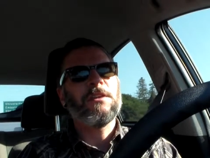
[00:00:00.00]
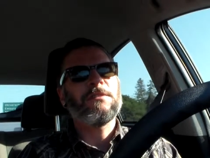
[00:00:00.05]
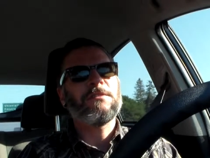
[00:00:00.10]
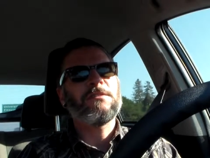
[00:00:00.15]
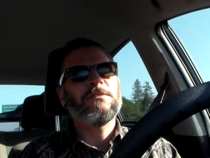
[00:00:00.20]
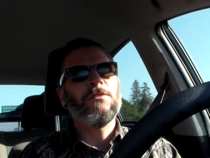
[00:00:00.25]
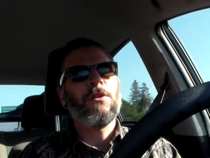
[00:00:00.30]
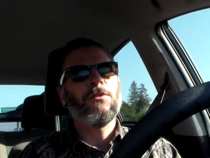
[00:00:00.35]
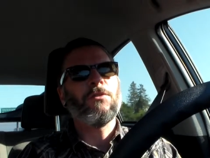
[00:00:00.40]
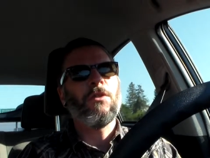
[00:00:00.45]

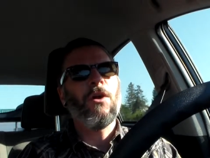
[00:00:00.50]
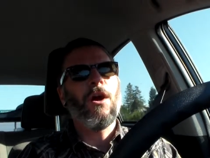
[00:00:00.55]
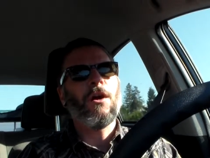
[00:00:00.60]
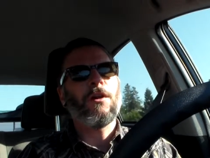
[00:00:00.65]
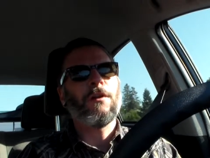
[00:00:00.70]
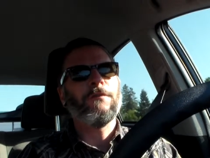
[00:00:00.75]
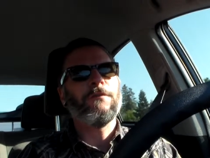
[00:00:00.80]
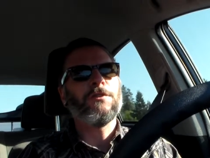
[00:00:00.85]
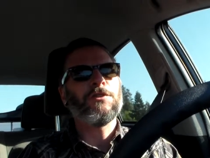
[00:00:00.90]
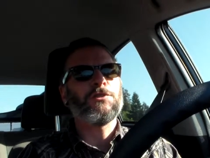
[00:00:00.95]
it's no
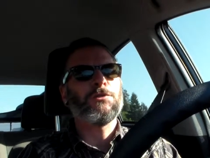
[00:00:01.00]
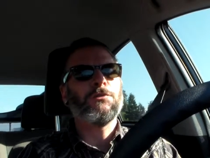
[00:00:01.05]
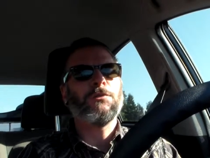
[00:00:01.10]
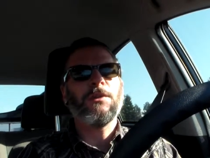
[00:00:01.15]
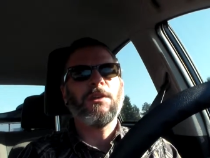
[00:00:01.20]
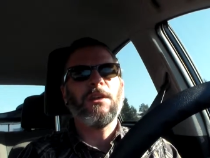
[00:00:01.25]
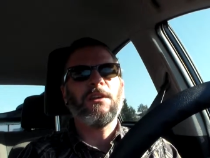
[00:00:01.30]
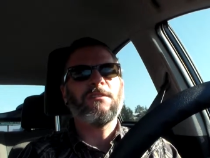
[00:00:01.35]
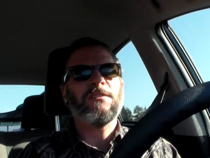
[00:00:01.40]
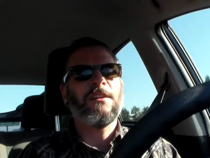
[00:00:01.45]
longer
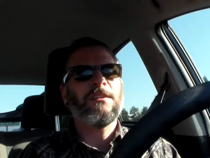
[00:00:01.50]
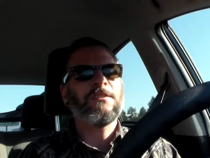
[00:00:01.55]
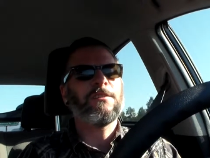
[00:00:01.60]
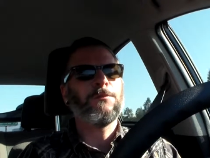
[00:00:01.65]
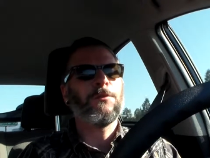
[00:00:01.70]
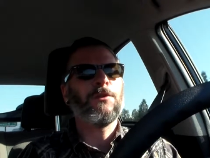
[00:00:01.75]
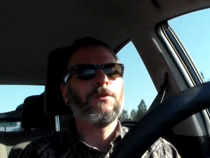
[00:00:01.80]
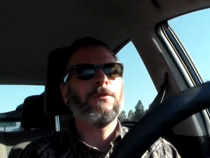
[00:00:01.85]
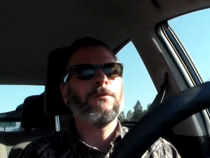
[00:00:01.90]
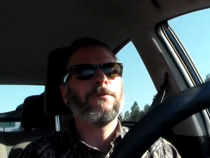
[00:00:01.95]
visually
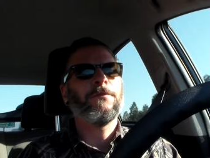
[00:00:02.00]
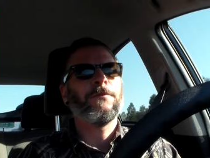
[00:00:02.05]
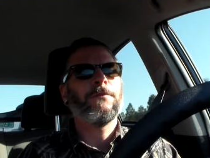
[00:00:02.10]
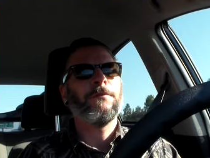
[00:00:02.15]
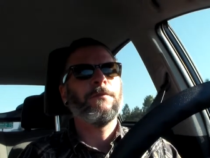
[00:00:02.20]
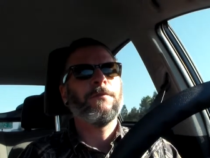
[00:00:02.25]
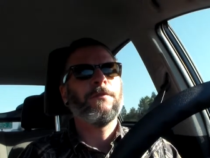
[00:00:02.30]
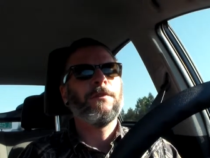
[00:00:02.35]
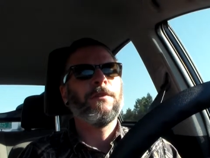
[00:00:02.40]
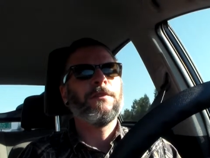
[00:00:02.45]
accessible
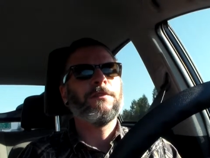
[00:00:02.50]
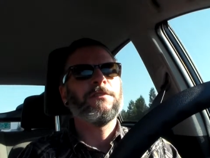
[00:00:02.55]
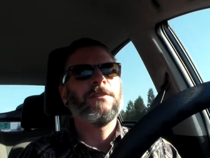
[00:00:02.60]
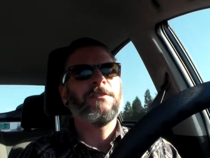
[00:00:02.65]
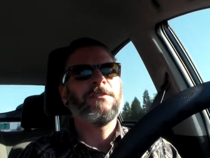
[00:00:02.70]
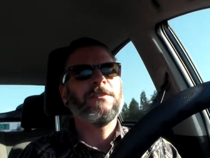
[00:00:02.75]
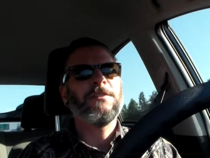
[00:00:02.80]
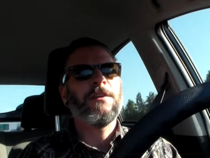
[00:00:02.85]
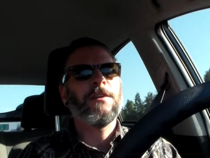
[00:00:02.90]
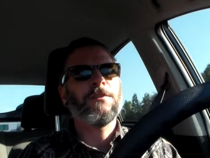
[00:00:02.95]

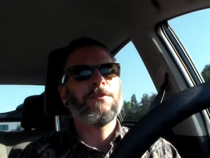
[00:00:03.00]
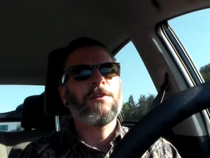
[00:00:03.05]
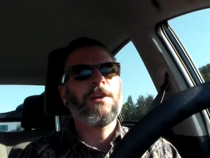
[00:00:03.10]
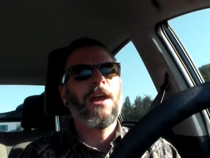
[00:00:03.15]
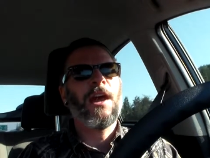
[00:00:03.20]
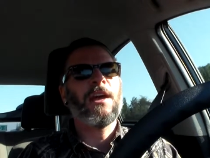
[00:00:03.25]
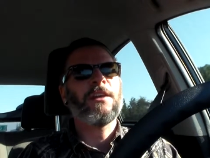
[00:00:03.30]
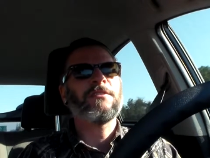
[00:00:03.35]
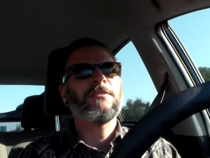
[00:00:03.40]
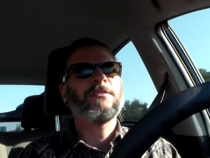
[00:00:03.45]
to see other
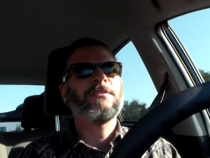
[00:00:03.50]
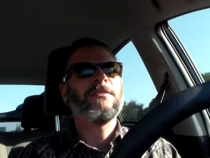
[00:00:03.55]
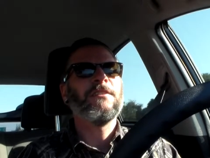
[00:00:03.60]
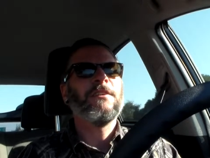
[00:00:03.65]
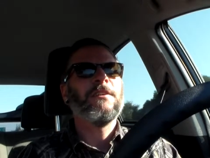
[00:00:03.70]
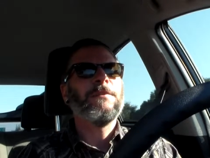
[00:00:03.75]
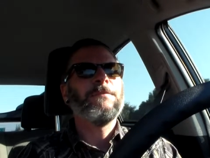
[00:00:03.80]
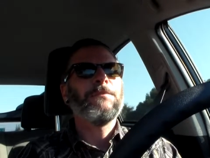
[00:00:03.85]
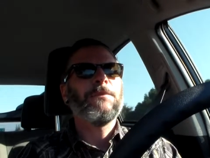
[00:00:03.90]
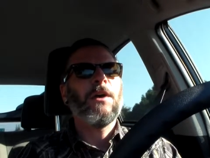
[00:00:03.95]
cats.
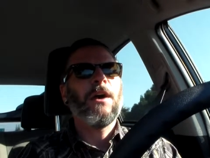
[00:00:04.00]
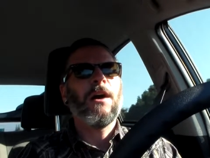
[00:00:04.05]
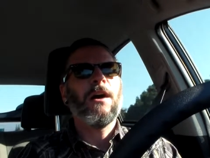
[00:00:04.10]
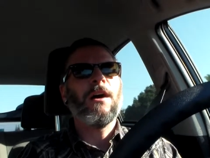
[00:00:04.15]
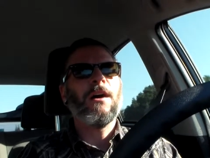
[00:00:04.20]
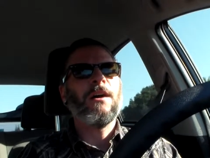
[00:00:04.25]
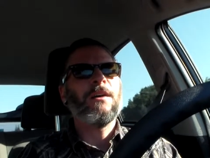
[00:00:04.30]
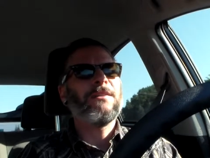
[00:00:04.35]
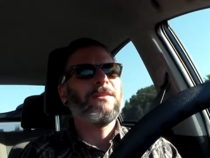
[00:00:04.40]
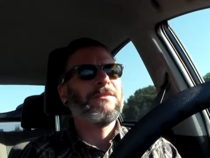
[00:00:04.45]

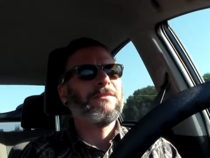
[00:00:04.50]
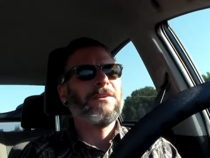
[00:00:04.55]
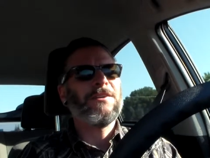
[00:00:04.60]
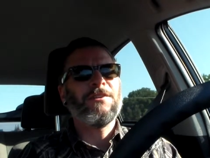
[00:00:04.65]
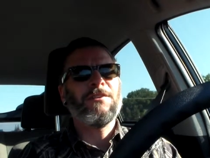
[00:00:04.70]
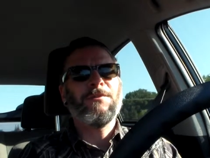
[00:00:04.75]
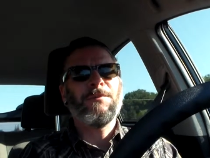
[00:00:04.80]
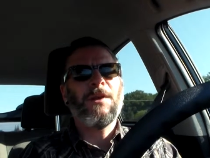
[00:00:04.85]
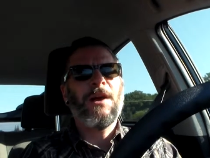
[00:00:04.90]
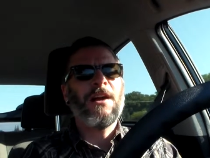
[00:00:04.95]
The
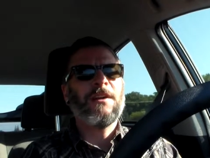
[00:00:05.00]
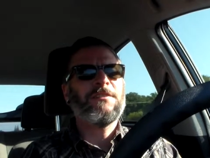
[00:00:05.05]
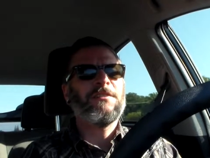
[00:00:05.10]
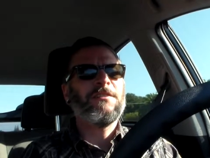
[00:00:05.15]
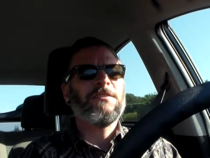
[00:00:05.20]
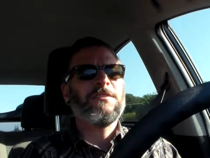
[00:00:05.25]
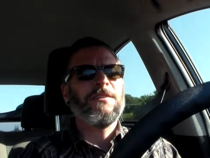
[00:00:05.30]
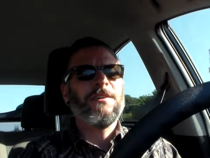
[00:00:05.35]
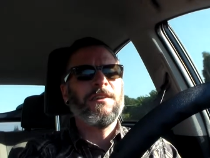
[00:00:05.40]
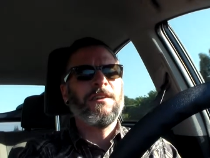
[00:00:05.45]
litter
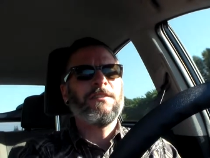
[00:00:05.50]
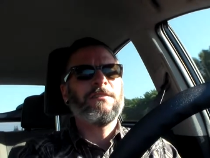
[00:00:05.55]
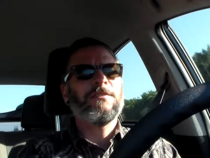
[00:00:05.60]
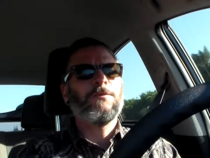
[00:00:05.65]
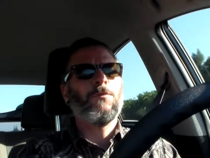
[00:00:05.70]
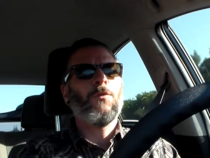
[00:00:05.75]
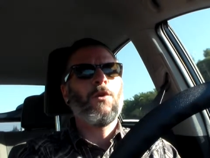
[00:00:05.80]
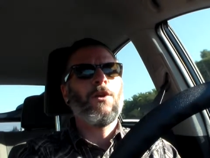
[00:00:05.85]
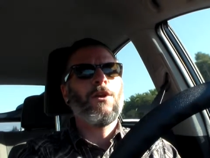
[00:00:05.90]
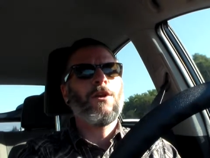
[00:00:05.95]
boxes needed
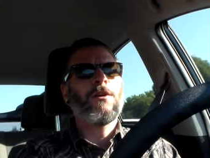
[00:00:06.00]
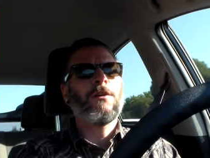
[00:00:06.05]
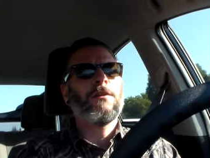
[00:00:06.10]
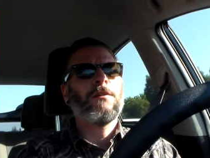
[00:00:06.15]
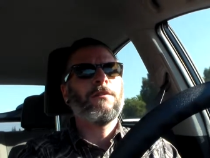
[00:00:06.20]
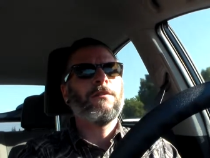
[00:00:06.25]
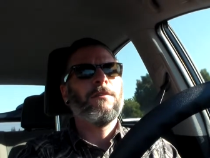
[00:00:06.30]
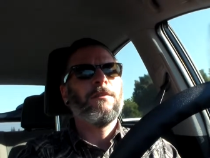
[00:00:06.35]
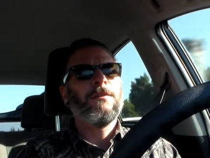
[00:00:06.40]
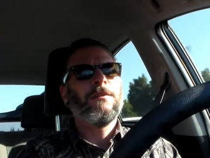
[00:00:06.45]
some work.
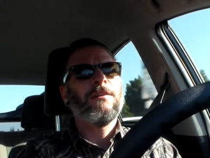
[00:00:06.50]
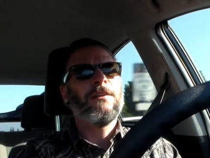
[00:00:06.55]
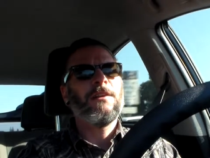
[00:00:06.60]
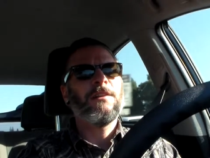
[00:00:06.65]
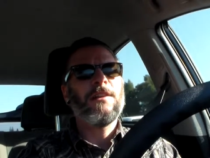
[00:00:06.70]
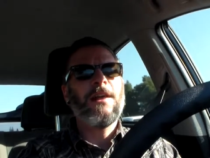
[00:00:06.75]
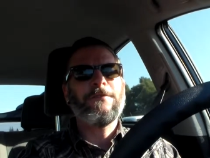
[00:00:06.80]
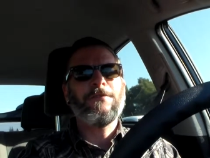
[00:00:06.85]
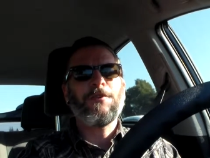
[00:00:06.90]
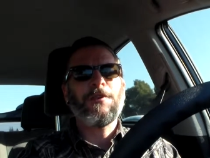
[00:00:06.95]

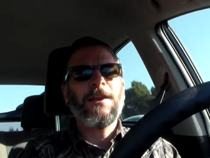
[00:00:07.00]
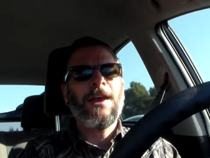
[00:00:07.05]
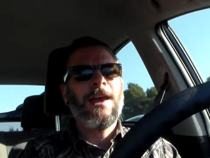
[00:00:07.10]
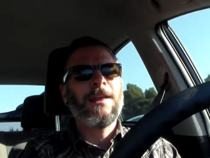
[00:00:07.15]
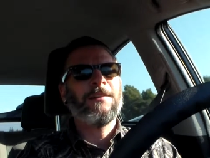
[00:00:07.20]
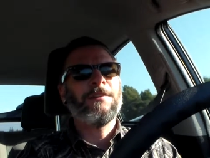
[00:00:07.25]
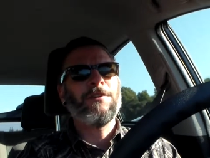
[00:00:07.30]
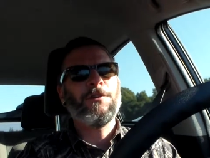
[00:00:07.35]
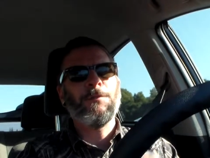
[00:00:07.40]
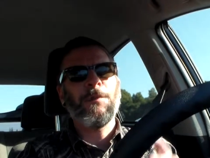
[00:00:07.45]
Clever
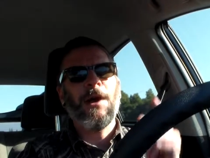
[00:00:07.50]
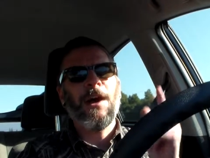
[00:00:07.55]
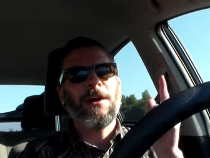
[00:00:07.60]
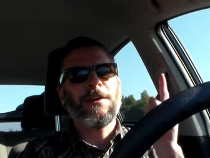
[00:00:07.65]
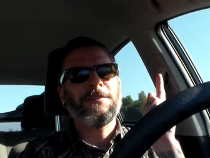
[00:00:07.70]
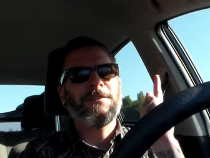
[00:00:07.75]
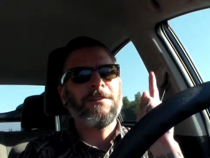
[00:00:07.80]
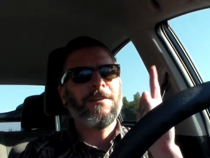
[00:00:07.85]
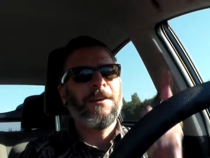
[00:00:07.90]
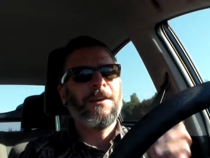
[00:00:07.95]
cat litter
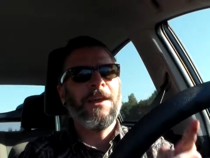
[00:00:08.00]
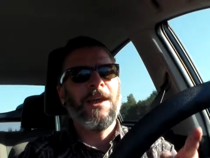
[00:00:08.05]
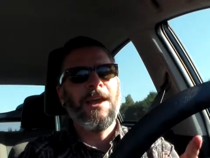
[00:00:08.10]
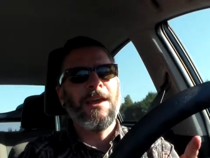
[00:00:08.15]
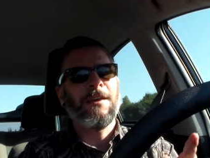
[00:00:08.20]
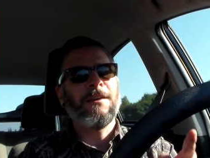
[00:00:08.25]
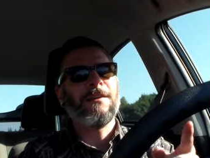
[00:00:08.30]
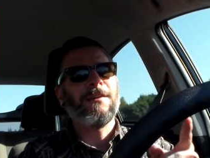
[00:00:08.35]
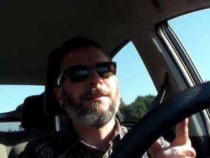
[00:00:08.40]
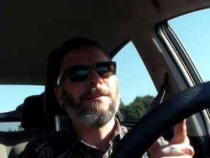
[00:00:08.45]
box.
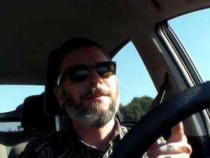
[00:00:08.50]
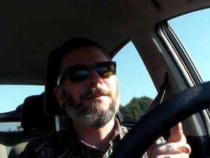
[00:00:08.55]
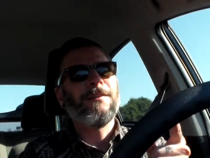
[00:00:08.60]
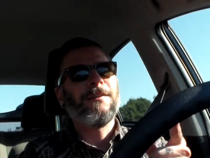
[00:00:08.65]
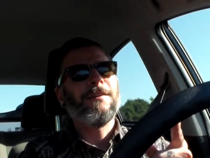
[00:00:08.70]
Again,